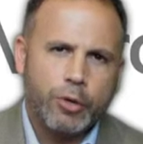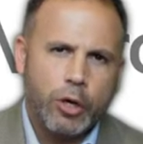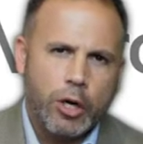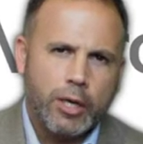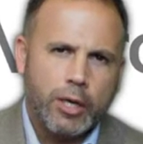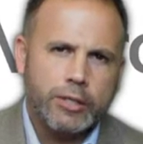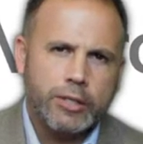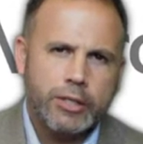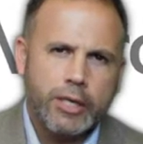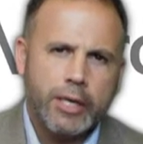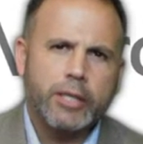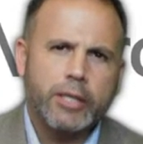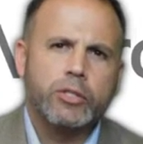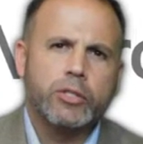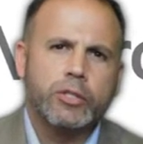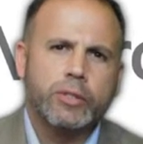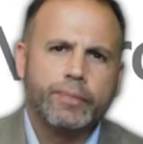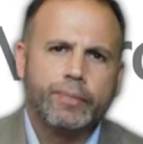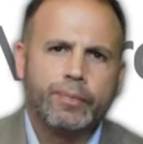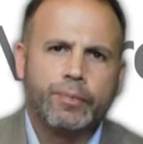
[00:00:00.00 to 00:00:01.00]

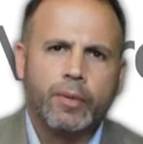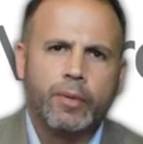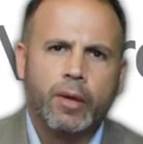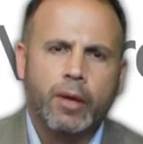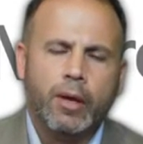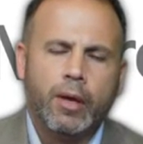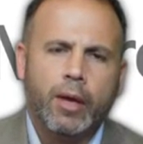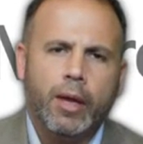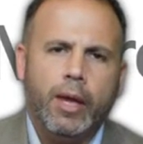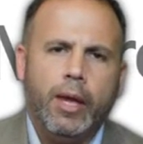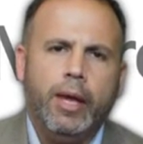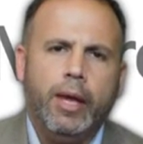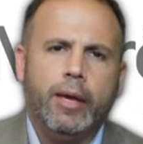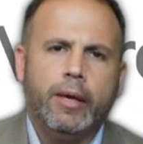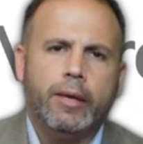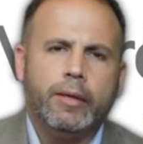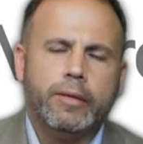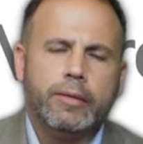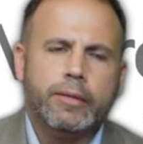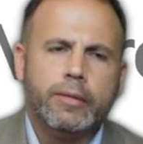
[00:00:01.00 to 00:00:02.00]
process,
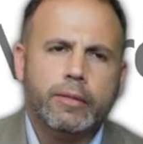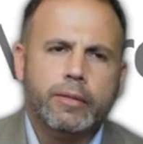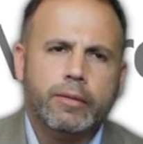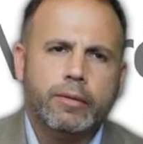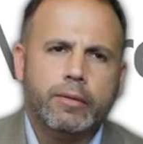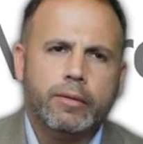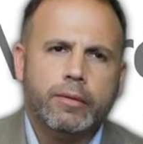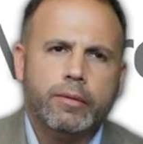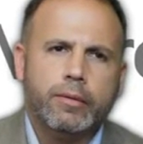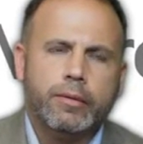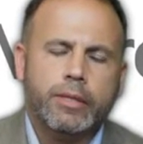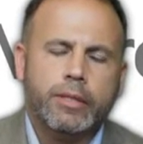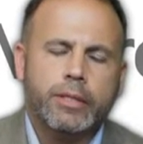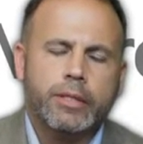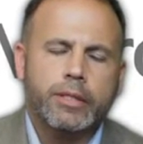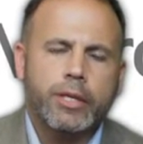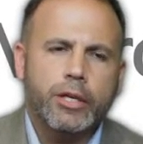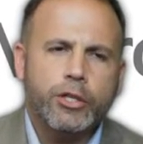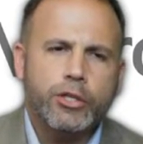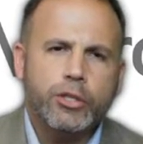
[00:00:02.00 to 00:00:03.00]
and the
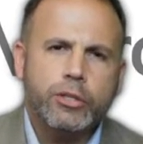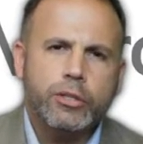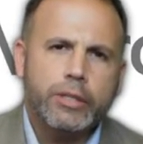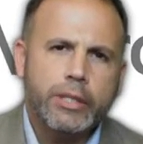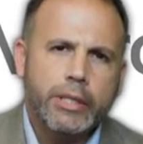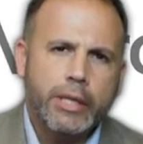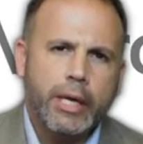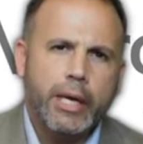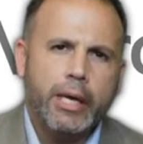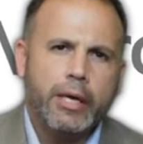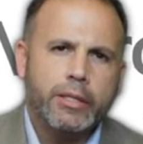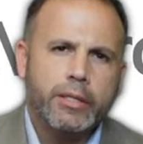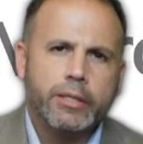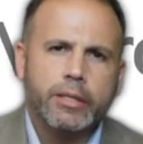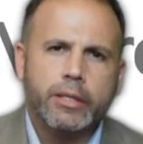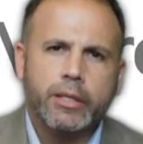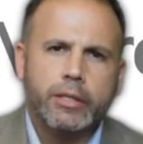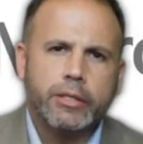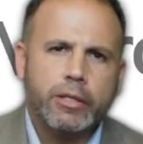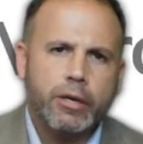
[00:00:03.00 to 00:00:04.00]
discussion today is
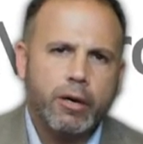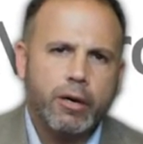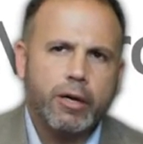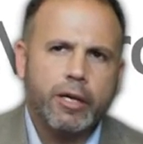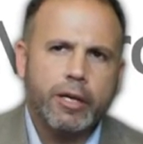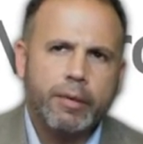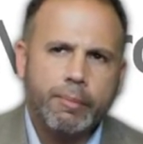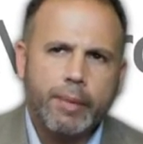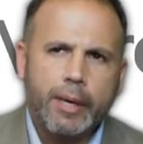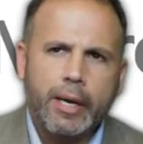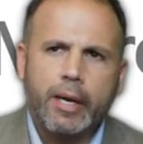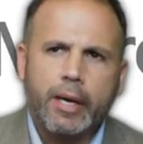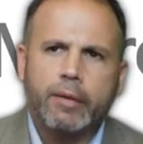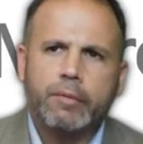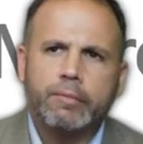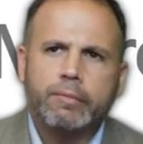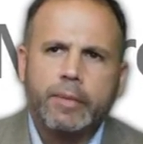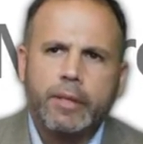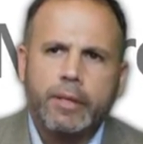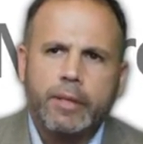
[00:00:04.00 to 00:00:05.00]
going to talk
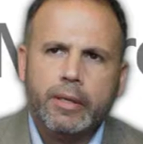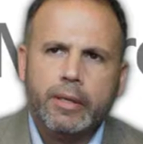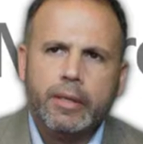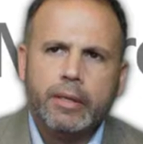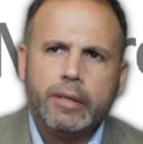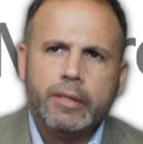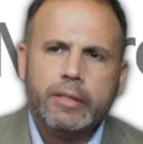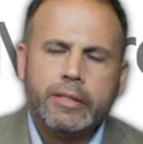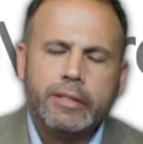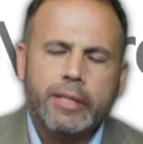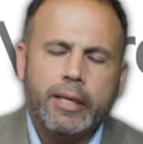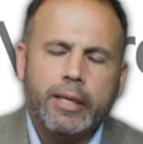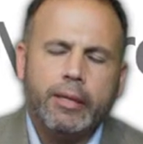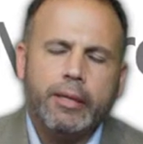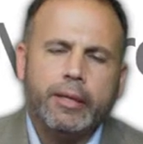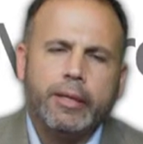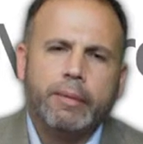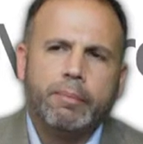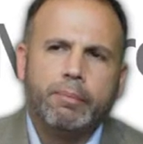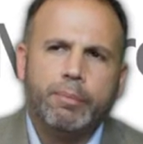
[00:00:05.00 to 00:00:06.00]
about
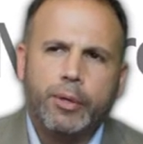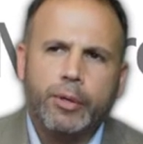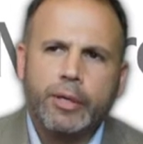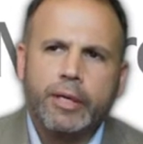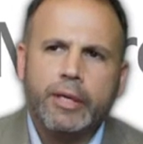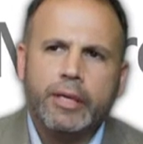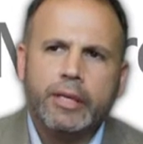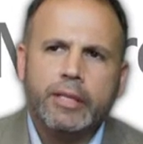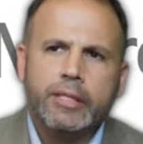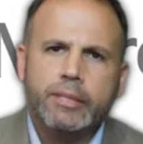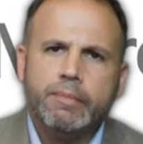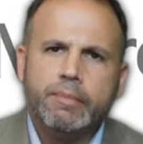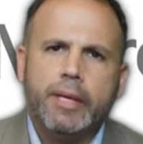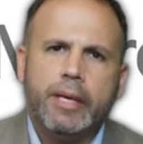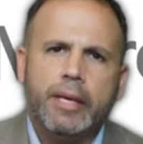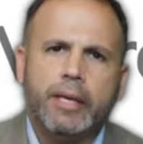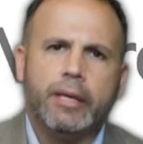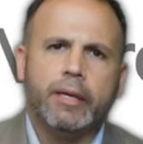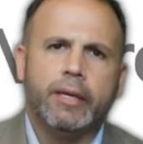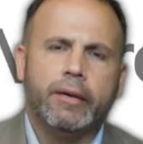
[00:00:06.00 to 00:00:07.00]
selling and booking as
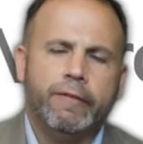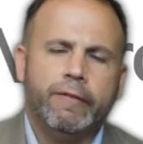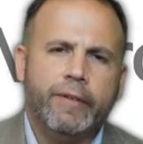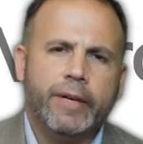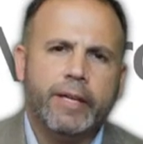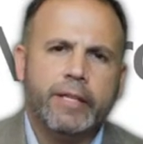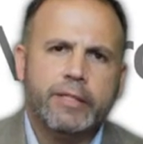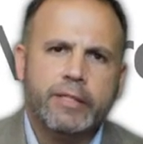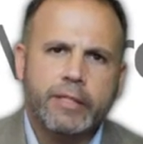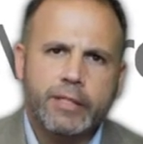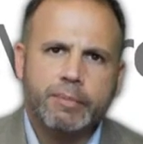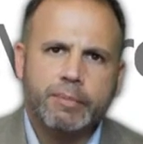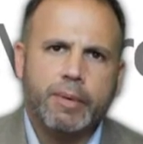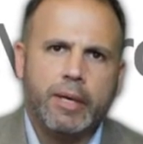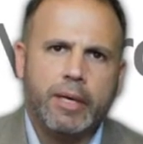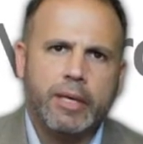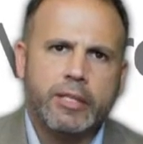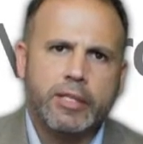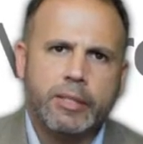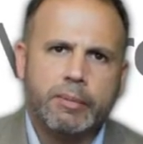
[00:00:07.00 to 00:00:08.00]
many events as
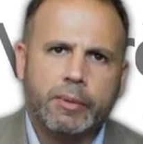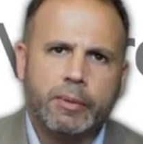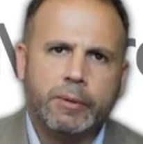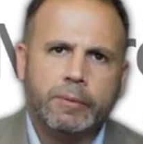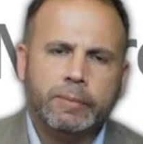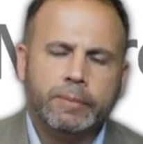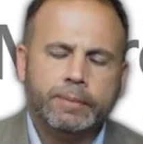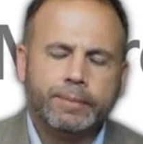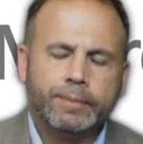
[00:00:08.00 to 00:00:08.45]
possible.